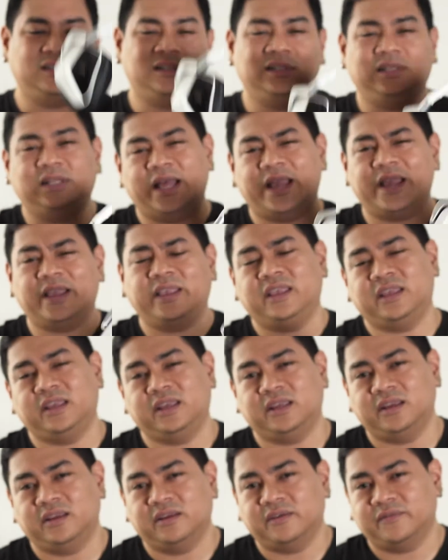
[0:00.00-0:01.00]

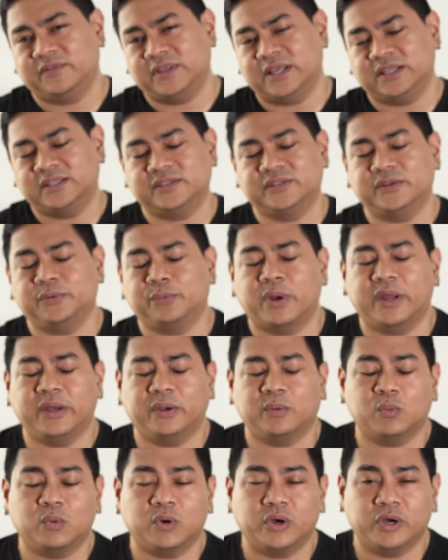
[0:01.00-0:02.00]
clanky, if that's the
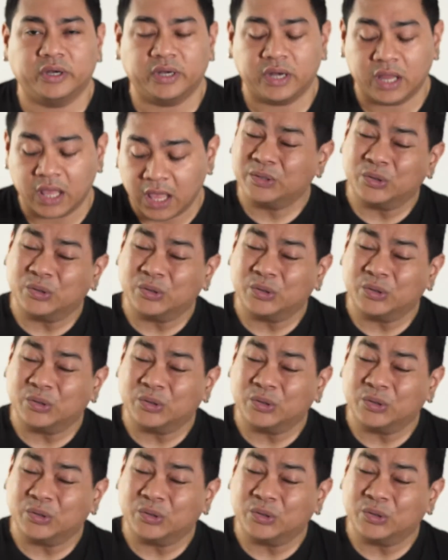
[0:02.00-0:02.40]
right word.